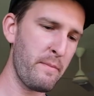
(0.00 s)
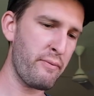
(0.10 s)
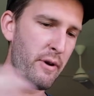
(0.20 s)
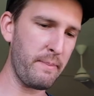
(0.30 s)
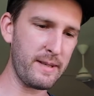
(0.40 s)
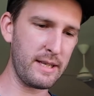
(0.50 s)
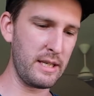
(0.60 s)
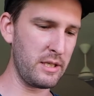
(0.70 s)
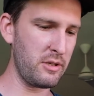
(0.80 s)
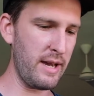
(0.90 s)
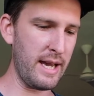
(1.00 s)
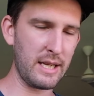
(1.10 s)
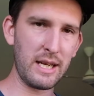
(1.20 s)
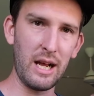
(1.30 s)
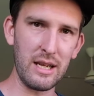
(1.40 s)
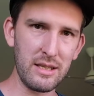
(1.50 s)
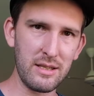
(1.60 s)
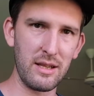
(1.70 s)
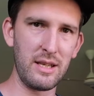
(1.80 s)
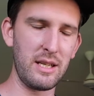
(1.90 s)
properties, you add colors
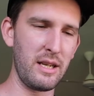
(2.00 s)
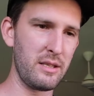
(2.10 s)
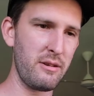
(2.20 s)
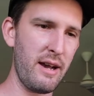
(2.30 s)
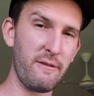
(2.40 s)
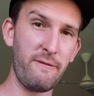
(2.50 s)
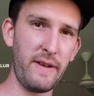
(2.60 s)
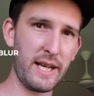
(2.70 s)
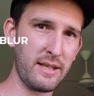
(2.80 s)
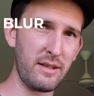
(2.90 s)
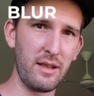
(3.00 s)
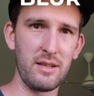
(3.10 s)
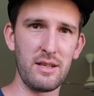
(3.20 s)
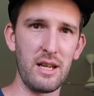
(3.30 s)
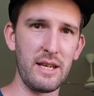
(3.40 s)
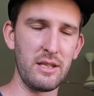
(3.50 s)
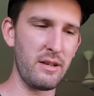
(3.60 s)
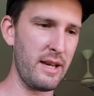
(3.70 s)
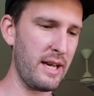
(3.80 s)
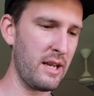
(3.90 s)
to these lens, you add effects to this lens,
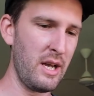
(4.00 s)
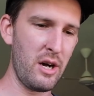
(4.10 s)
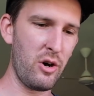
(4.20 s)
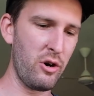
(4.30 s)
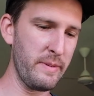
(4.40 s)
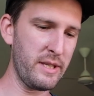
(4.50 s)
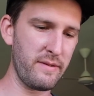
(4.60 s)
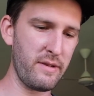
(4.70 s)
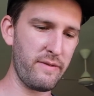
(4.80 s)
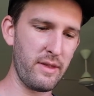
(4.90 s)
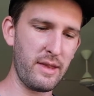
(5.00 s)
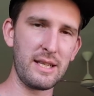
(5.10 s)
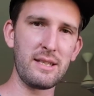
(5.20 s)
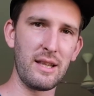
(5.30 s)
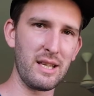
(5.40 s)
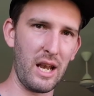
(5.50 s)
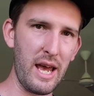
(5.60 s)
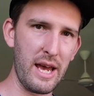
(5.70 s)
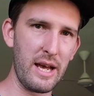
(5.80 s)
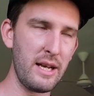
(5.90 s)
you add a whole bunch of different things to this
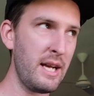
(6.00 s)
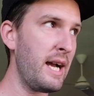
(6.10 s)
layer.